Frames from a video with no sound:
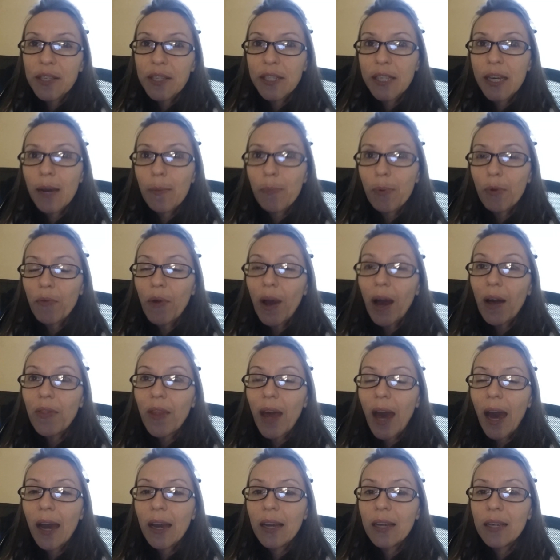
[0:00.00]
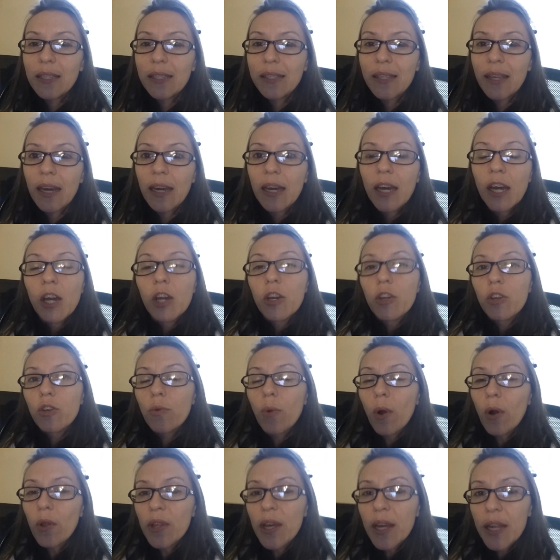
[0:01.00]
tip around that is that
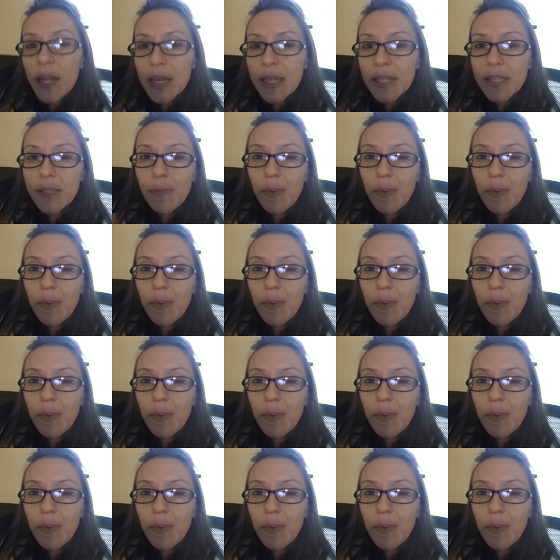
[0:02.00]
you only need